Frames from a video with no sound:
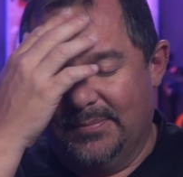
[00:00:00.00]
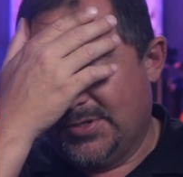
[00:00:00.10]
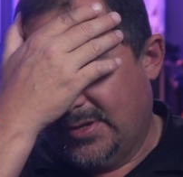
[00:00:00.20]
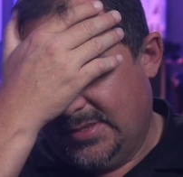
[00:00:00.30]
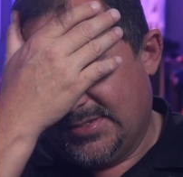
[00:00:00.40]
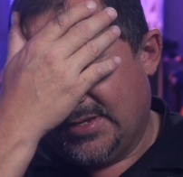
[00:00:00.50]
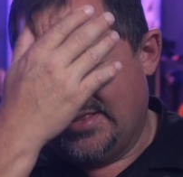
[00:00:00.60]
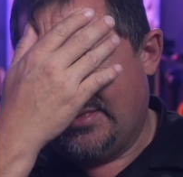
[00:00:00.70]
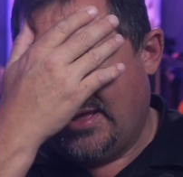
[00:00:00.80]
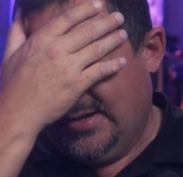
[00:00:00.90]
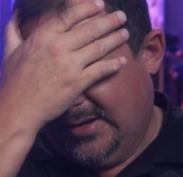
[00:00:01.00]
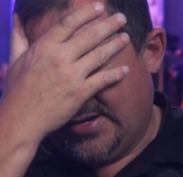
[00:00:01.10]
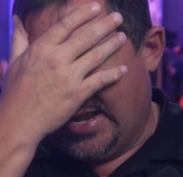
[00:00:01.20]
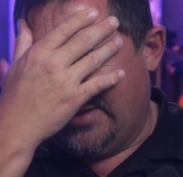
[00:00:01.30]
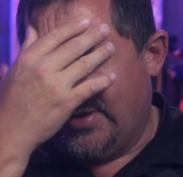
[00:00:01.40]
So I thought,
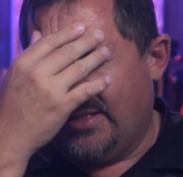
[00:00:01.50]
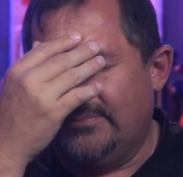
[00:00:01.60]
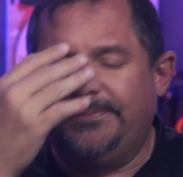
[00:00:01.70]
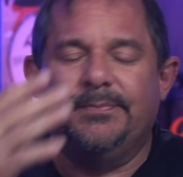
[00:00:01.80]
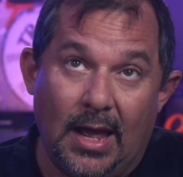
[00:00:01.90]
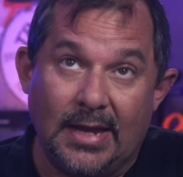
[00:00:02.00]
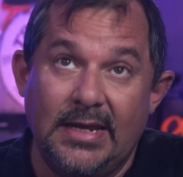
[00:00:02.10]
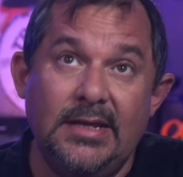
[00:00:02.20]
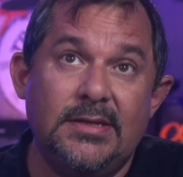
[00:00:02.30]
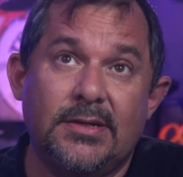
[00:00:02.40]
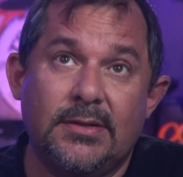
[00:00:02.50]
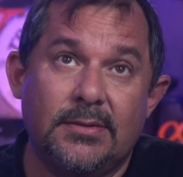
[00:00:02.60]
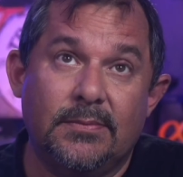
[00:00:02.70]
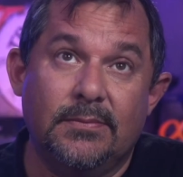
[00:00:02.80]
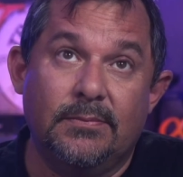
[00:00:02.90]
okay, well, I need
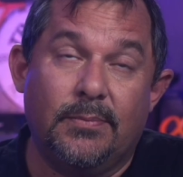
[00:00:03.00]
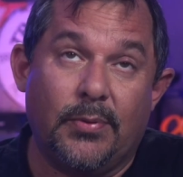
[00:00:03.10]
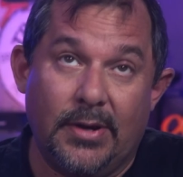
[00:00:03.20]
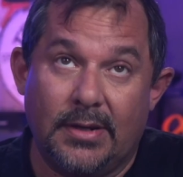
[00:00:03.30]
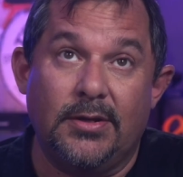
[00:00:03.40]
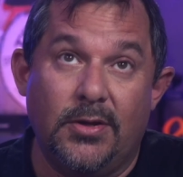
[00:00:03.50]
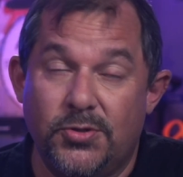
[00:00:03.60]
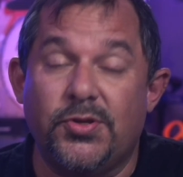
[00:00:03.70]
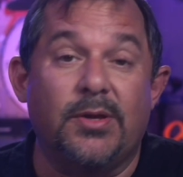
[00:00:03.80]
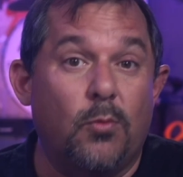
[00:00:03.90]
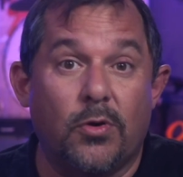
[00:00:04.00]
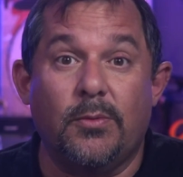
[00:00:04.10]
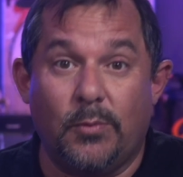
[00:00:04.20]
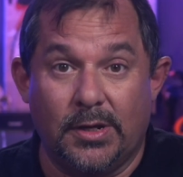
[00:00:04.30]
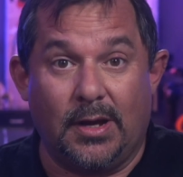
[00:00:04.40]
to print usually more
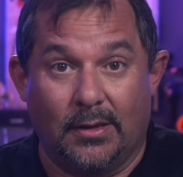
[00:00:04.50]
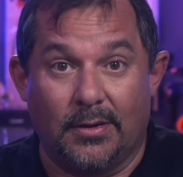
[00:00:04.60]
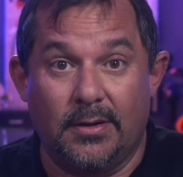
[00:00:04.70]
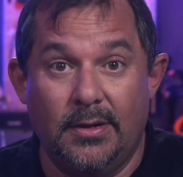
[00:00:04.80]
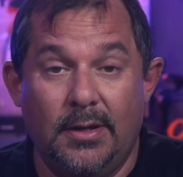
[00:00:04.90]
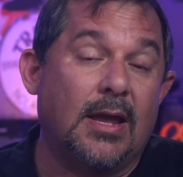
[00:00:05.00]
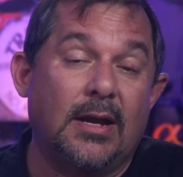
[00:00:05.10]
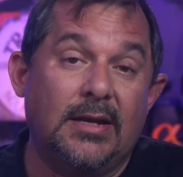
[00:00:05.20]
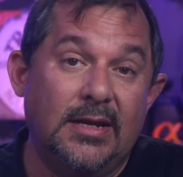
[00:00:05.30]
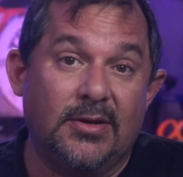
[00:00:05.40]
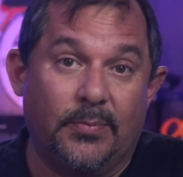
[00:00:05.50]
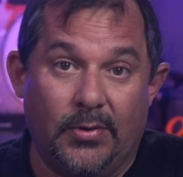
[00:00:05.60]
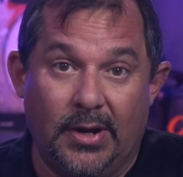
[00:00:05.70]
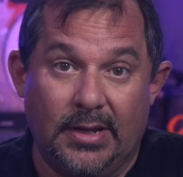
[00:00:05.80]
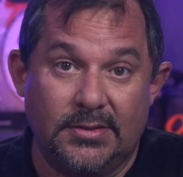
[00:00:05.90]
than one color, and I need to
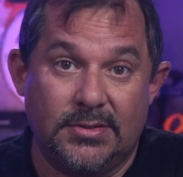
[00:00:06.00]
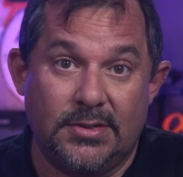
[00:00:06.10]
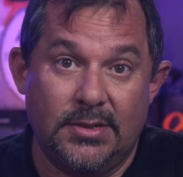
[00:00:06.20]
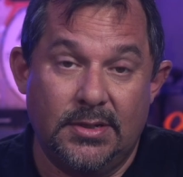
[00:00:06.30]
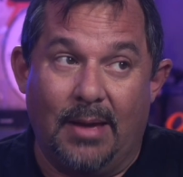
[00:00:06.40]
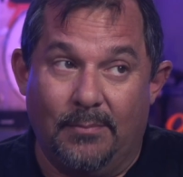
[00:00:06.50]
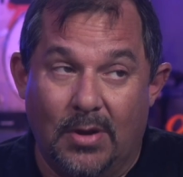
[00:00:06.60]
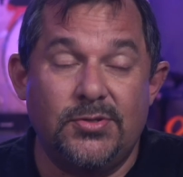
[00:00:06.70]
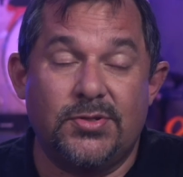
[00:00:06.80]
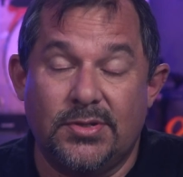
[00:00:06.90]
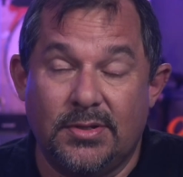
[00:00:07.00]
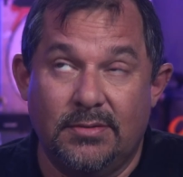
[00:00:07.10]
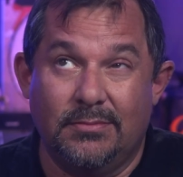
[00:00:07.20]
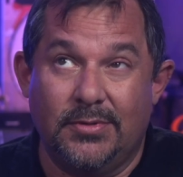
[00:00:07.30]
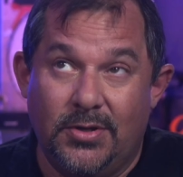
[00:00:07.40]
print at most
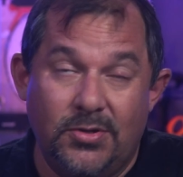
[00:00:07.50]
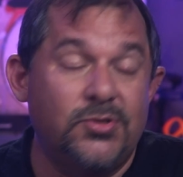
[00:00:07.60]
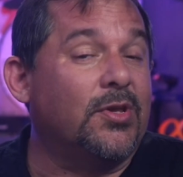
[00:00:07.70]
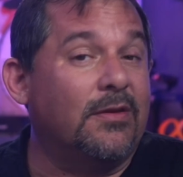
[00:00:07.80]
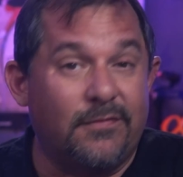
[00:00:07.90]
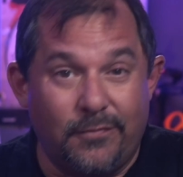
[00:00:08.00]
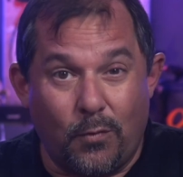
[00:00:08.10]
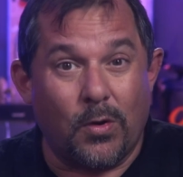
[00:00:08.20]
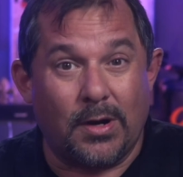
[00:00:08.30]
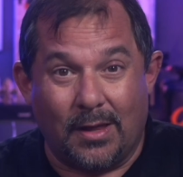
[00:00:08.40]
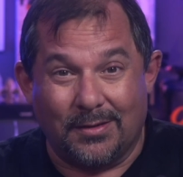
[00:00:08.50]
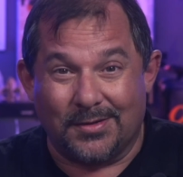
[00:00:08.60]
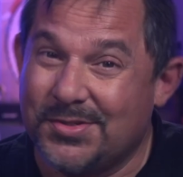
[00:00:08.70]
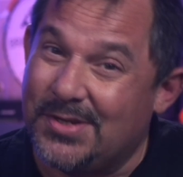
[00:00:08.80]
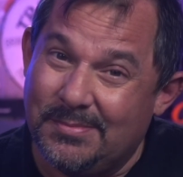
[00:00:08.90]
usually 4
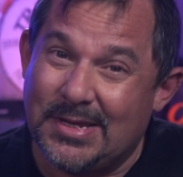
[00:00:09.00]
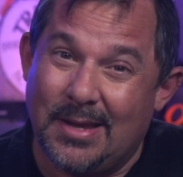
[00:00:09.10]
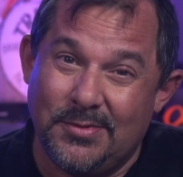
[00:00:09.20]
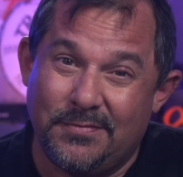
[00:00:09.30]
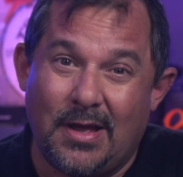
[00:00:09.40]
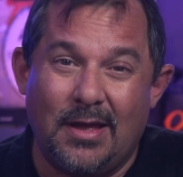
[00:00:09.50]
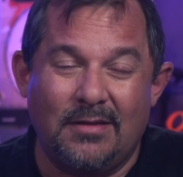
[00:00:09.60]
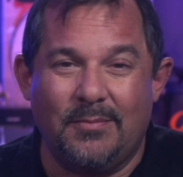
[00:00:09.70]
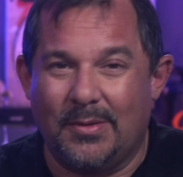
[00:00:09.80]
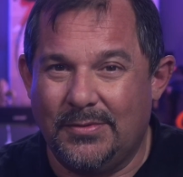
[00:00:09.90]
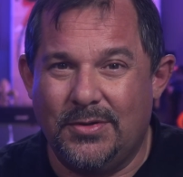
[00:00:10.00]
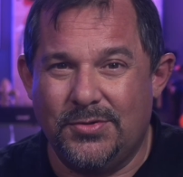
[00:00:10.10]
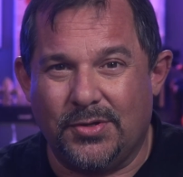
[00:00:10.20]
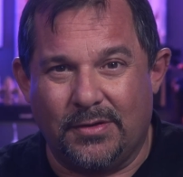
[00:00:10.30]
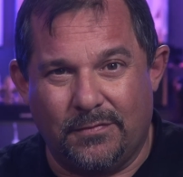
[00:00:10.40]
colors, sometimes 5, but
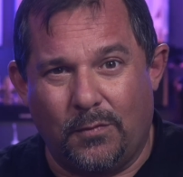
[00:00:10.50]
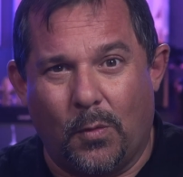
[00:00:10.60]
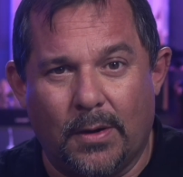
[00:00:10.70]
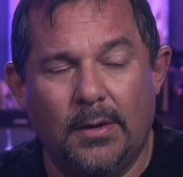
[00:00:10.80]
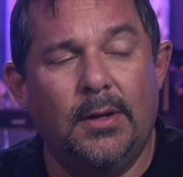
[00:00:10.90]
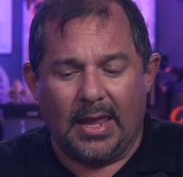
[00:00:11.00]
usually 4.